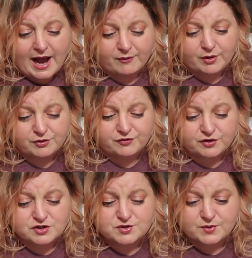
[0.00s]
I wrote the
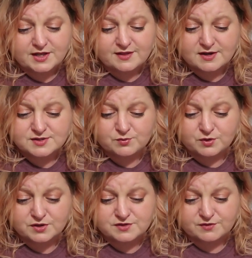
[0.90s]
first twenty thousand
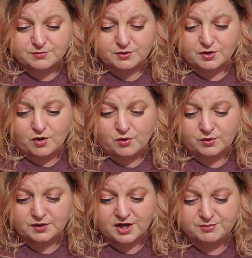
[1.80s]
words of the book
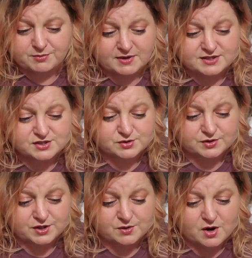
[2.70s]
holed up in my
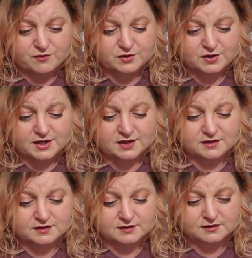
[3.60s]
studio
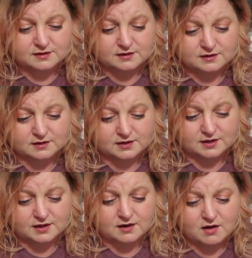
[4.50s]
overlooking the
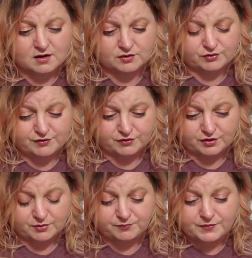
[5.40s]
Gihon
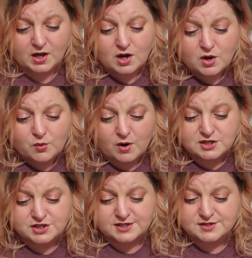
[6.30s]
River,
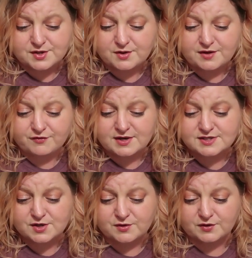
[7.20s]
watching it slowly
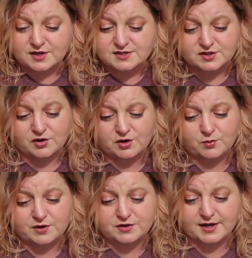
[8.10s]
freeze over as the dark
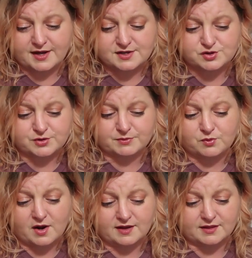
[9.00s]
winter days dripped
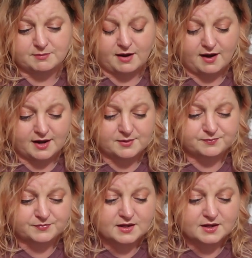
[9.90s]
quietly by.